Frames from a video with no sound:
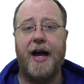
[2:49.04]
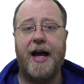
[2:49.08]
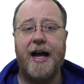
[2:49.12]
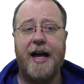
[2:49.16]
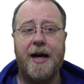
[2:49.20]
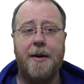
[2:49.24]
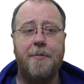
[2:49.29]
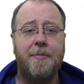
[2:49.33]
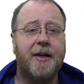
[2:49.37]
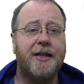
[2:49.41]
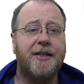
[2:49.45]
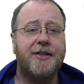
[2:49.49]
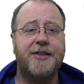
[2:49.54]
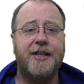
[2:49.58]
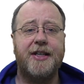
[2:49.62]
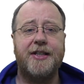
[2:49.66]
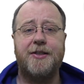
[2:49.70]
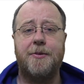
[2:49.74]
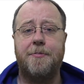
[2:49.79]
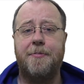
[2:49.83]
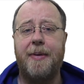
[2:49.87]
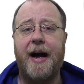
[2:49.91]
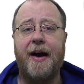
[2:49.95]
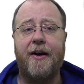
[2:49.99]
ambulances
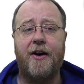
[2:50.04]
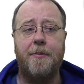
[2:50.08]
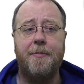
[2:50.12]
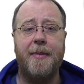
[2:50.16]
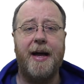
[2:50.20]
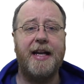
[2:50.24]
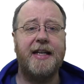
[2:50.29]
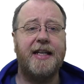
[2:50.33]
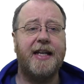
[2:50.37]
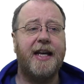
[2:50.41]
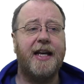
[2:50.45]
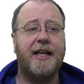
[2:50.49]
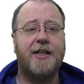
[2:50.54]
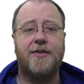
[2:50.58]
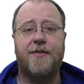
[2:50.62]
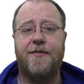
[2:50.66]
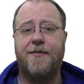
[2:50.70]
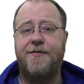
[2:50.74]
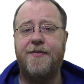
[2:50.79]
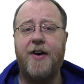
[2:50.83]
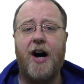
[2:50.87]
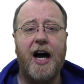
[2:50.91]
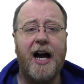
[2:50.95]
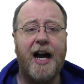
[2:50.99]
and paramedics and
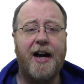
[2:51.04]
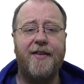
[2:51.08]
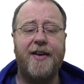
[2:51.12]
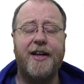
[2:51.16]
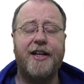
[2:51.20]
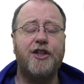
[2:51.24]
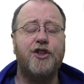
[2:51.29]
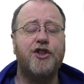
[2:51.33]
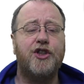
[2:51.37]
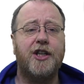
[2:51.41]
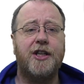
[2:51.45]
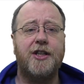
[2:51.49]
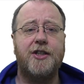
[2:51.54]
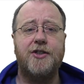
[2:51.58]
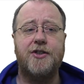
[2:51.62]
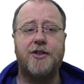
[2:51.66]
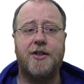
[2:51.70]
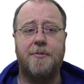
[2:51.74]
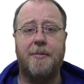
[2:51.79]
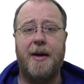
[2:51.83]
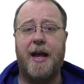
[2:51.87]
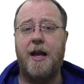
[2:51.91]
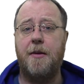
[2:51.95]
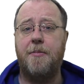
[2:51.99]
fire engines,
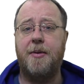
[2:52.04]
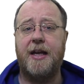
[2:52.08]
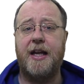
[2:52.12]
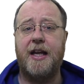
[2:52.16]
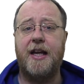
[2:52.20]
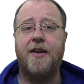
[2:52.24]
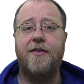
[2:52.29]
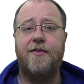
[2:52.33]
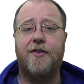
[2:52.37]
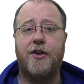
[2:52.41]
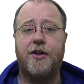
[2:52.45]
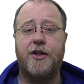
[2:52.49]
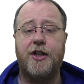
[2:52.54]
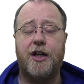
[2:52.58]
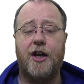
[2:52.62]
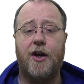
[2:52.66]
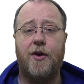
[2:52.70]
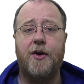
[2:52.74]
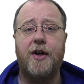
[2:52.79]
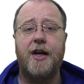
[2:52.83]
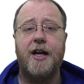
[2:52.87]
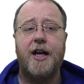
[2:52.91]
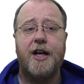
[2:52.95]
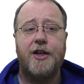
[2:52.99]
and maybe
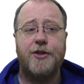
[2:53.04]
even,